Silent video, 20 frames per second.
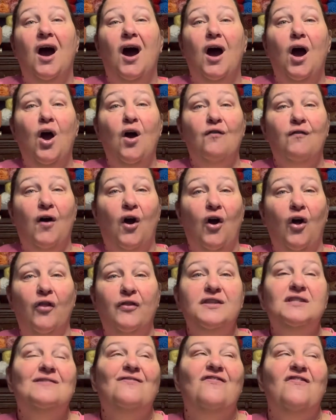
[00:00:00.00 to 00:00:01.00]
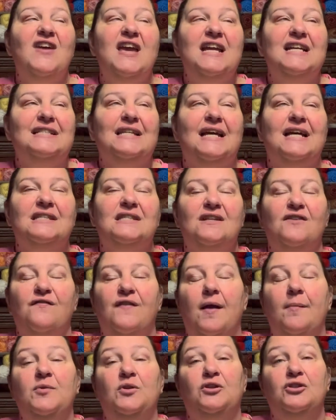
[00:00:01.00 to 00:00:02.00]
of all this fantastic,
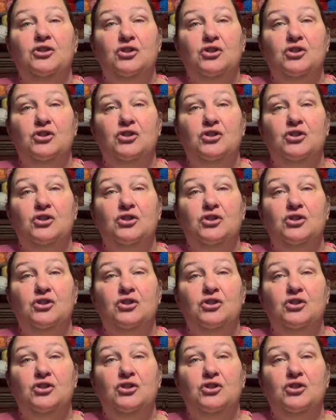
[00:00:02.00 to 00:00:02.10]
fabulous